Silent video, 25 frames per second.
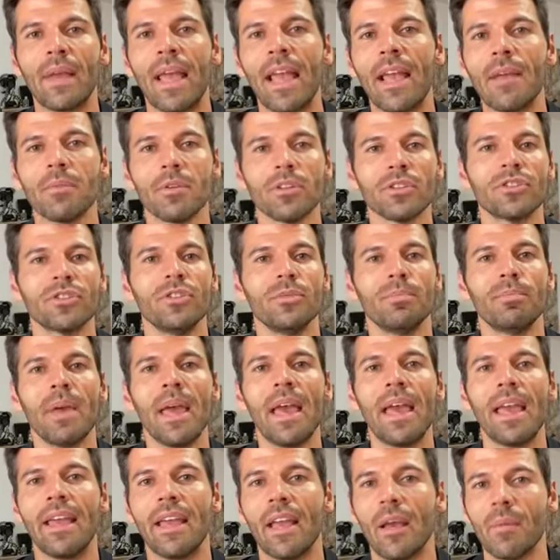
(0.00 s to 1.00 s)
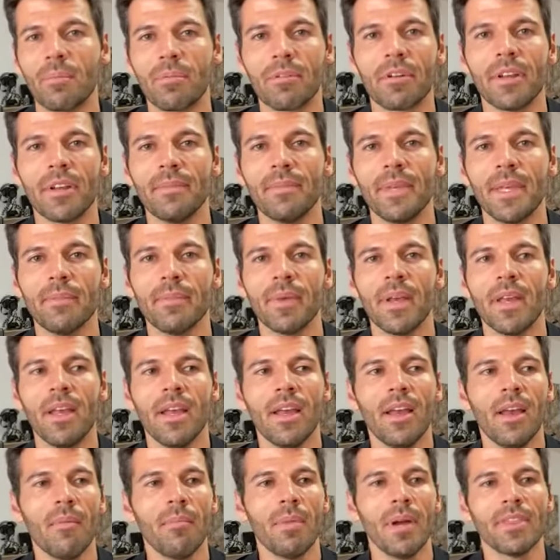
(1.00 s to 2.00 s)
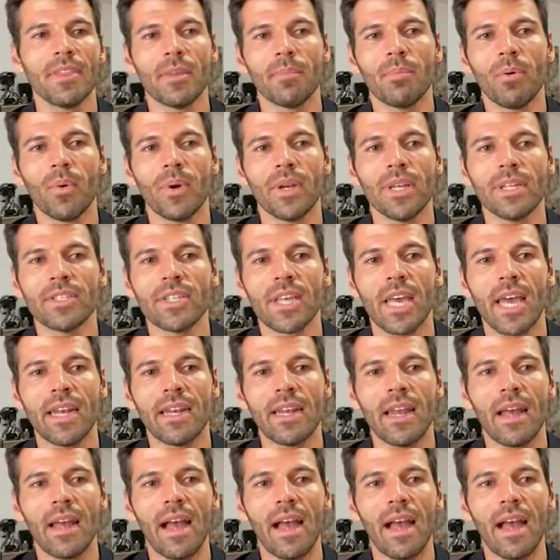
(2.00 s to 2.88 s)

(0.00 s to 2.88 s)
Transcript: able to pay a premium. But the point is that